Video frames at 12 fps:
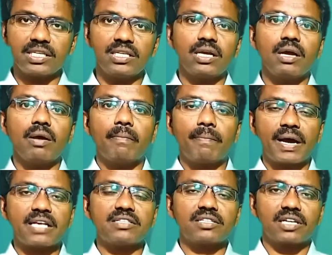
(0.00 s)
in
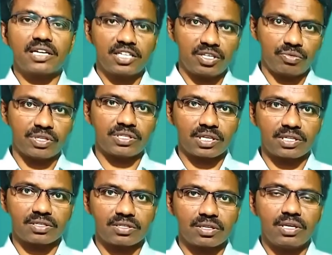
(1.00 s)
past continuous
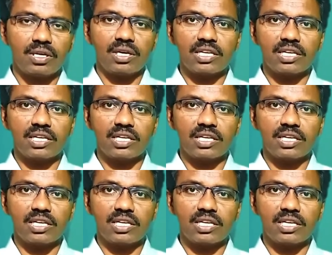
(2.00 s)
tense.